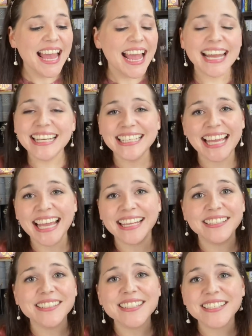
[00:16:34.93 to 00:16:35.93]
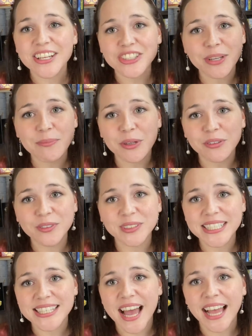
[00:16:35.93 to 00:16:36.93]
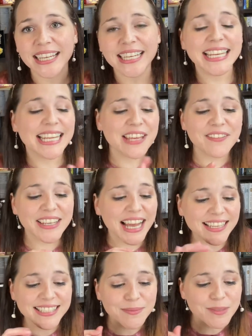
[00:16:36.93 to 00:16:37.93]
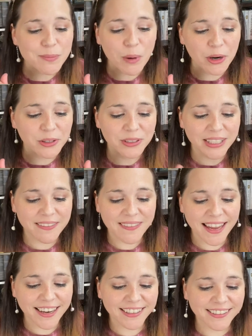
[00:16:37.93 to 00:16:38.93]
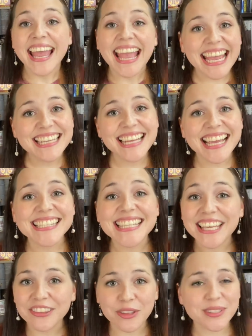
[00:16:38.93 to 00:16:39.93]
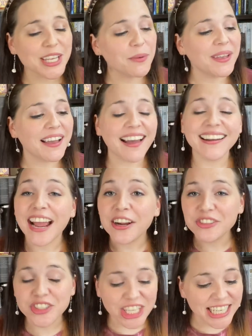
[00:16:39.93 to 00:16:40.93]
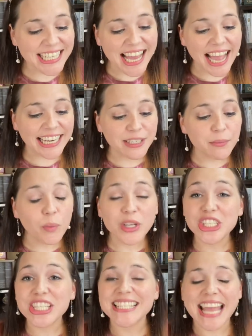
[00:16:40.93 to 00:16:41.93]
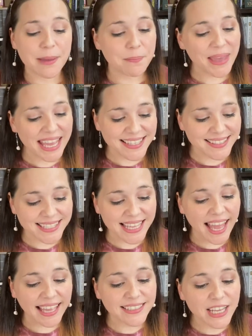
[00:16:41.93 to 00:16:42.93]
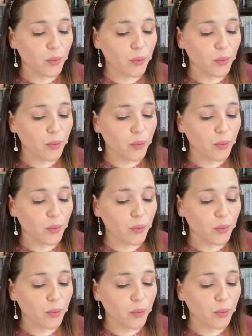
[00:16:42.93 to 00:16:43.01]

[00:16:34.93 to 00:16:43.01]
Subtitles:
And again, such a beautiful design. It even has some sparkle in there. And next, it looks like we got our Ginny item, which is a pin set.